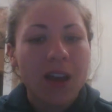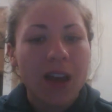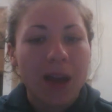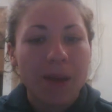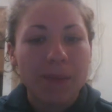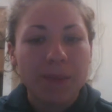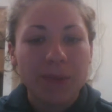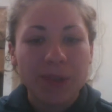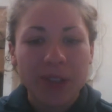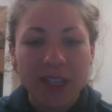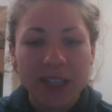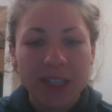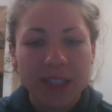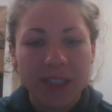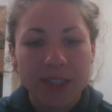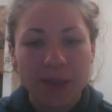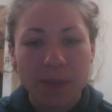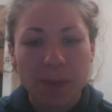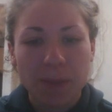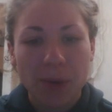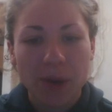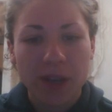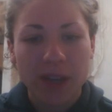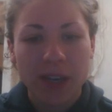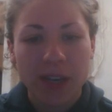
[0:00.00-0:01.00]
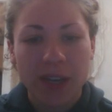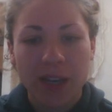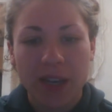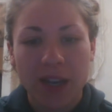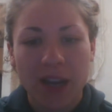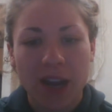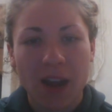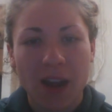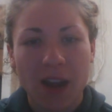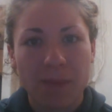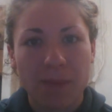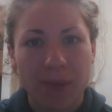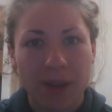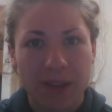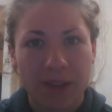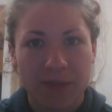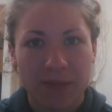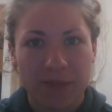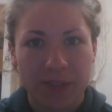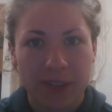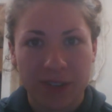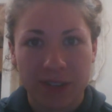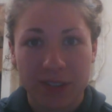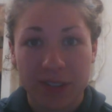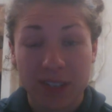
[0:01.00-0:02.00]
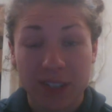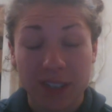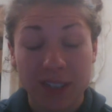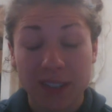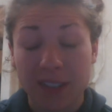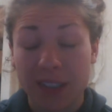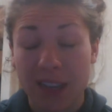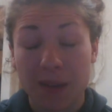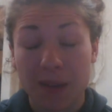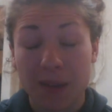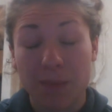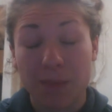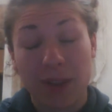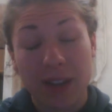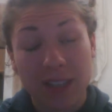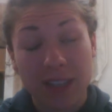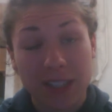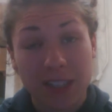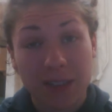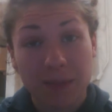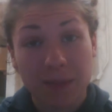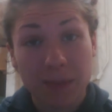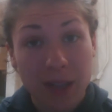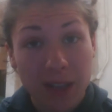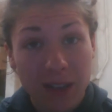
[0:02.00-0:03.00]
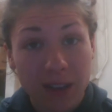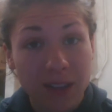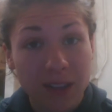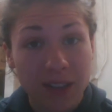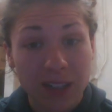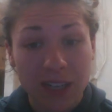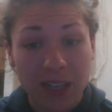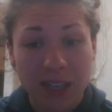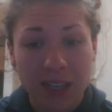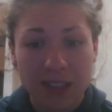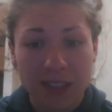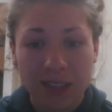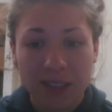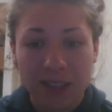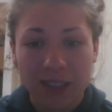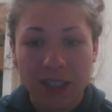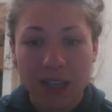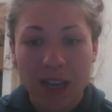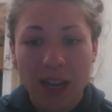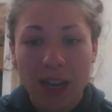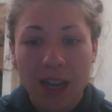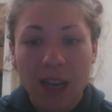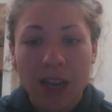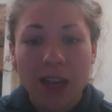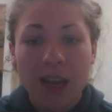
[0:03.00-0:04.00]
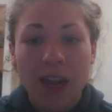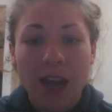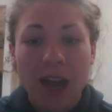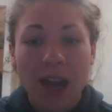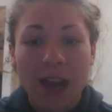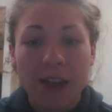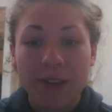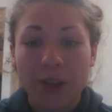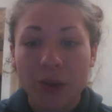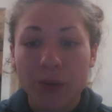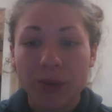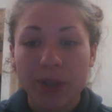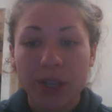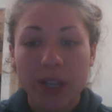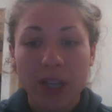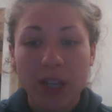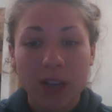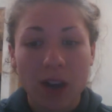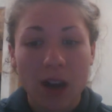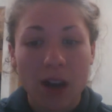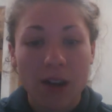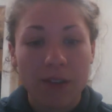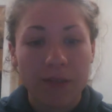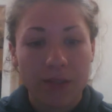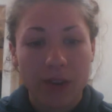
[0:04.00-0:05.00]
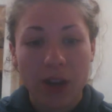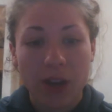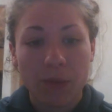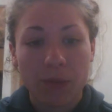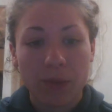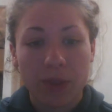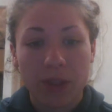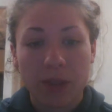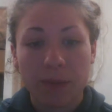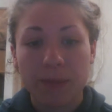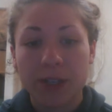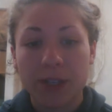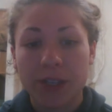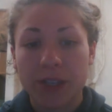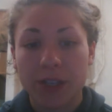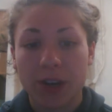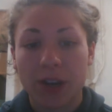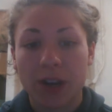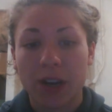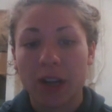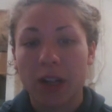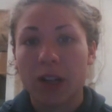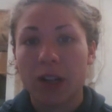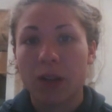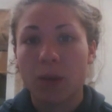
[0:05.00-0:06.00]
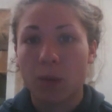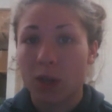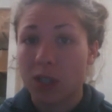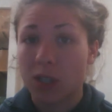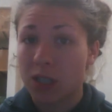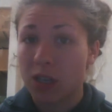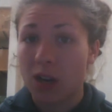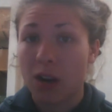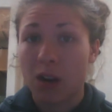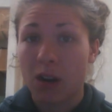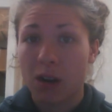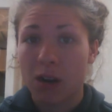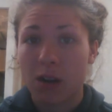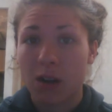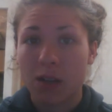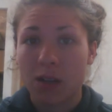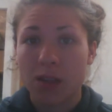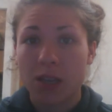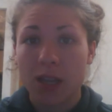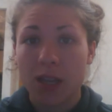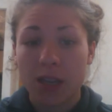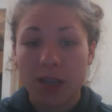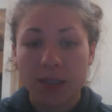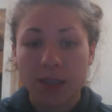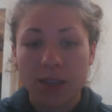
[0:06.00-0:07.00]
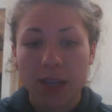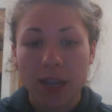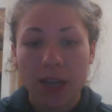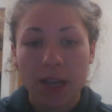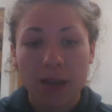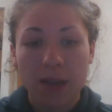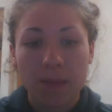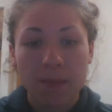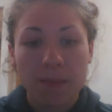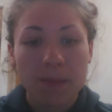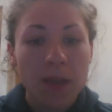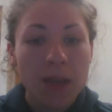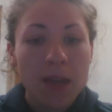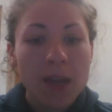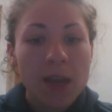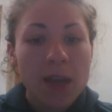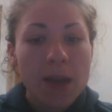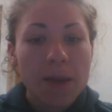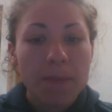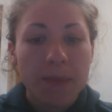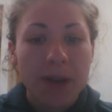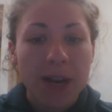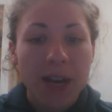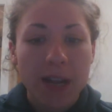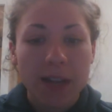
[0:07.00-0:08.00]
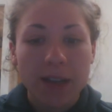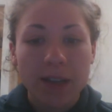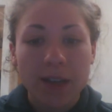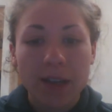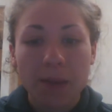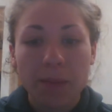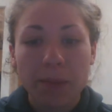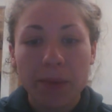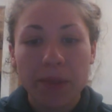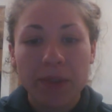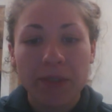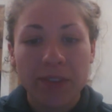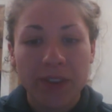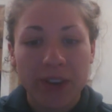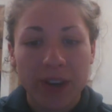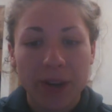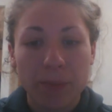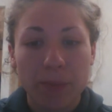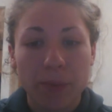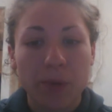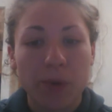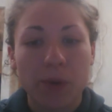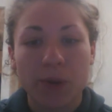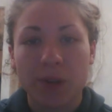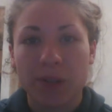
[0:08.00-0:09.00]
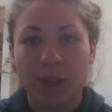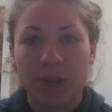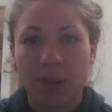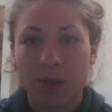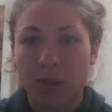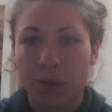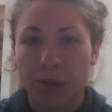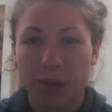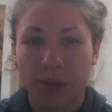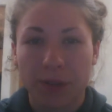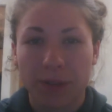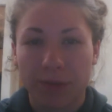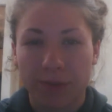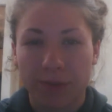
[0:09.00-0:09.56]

I'm really disappointed in how my first exam went, to be honest. I felt really confident with the material and worked hard on the exam, but I ended up with a very poor score the